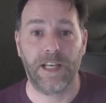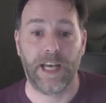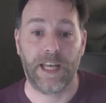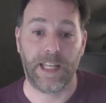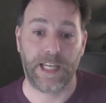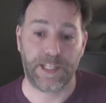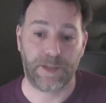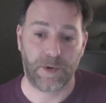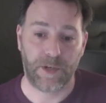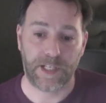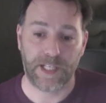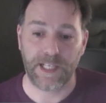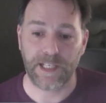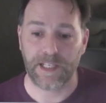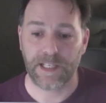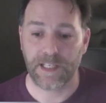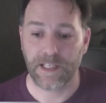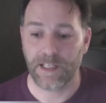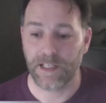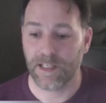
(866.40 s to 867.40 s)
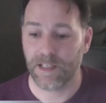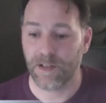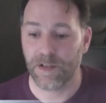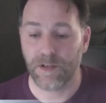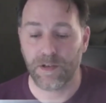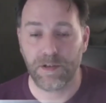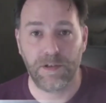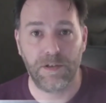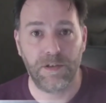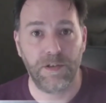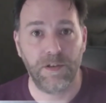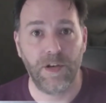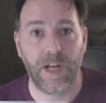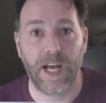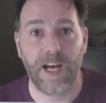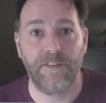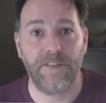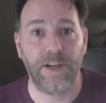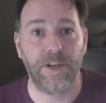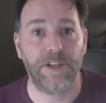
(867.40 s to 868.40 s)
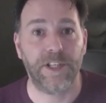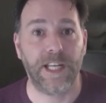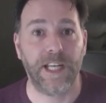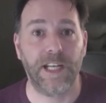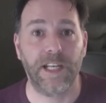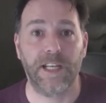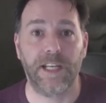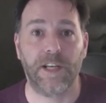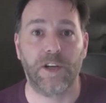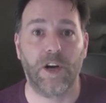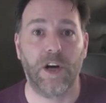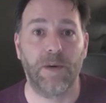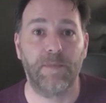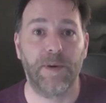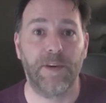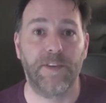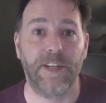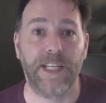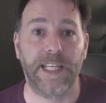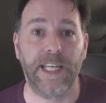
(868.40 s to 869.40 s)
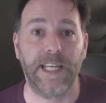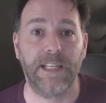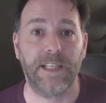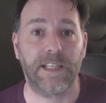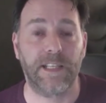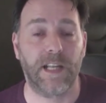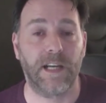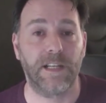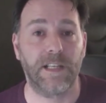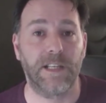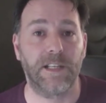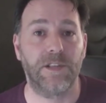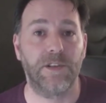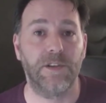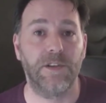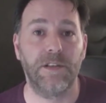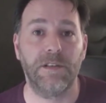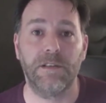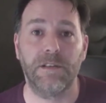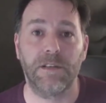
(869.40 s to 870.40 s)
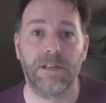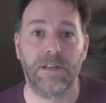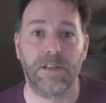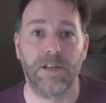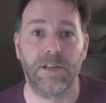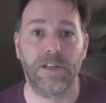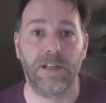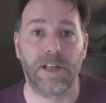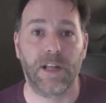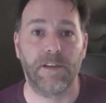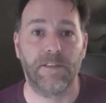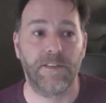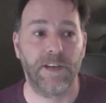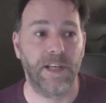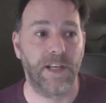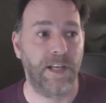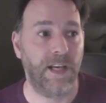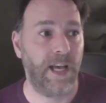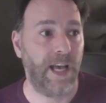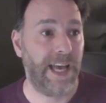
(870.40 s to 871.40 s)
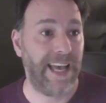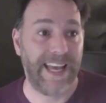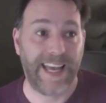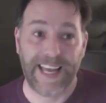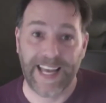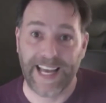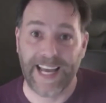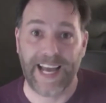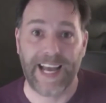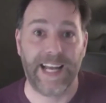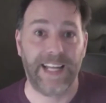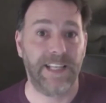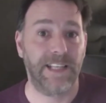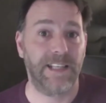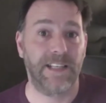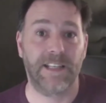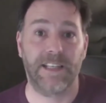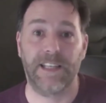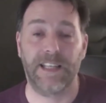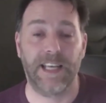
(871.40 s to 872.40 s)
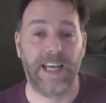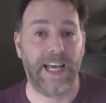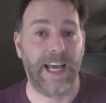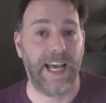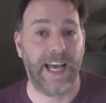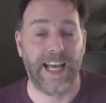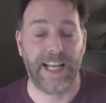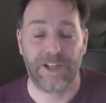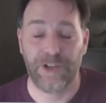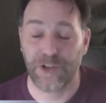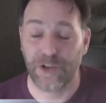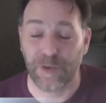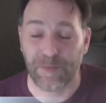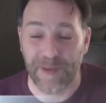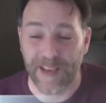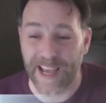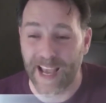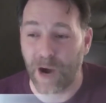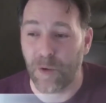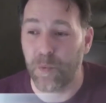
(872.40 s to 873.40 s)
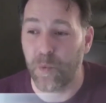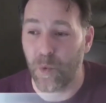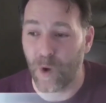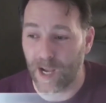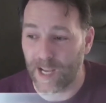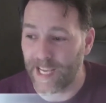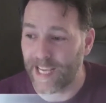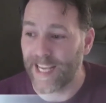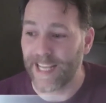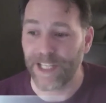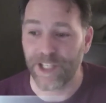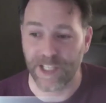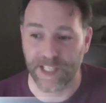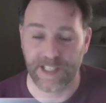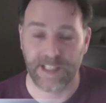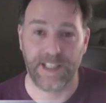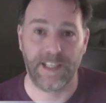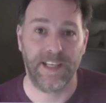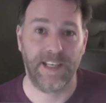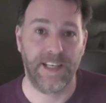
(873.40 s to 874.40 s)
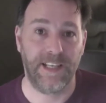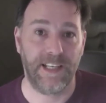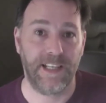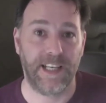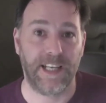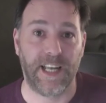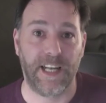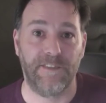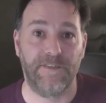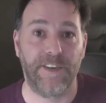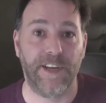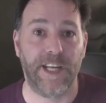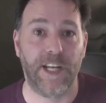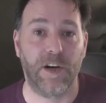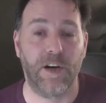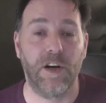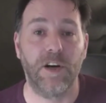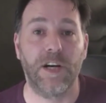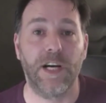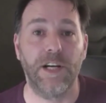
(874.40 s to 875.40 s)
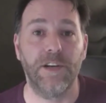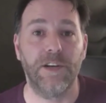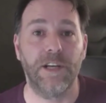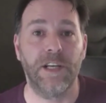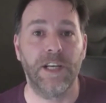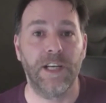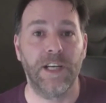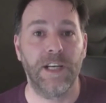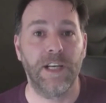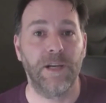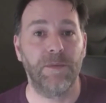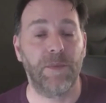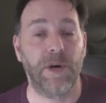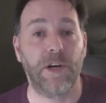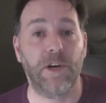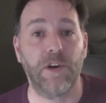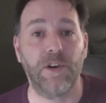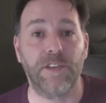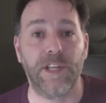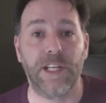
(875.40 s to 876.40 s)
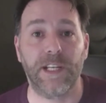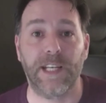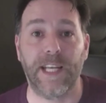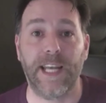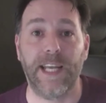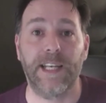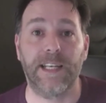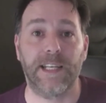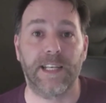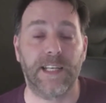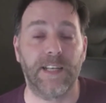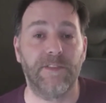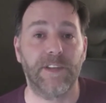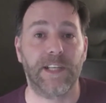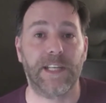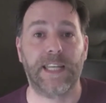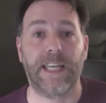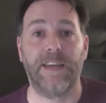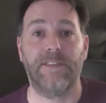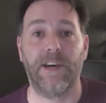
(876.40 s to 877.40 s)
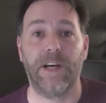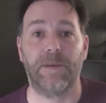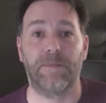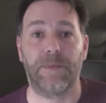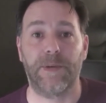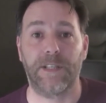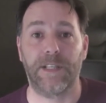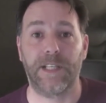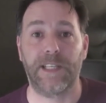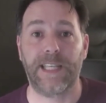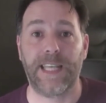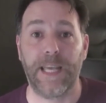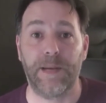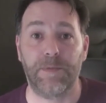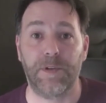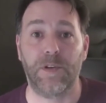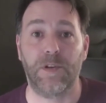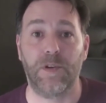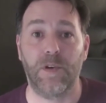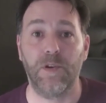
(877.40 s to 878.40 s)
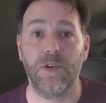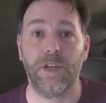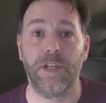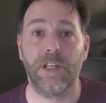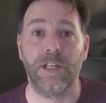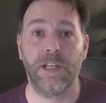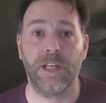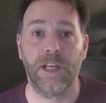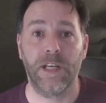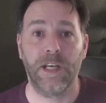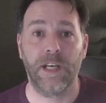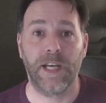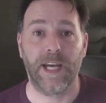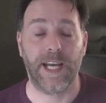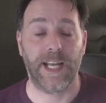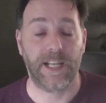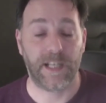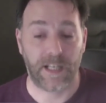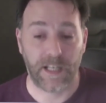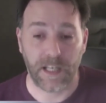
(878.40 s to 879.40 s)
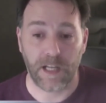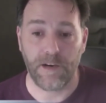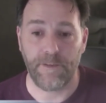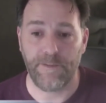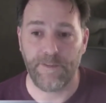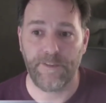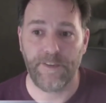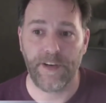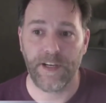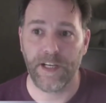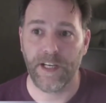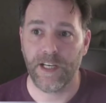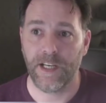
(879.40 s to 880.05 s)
And that's what I did. 2.5 hours earlier, I got up every day and started doing stuff. And it took me ages to kind of figure it all out. But I got there in the end and I never gave up and just kept on going. And I'd love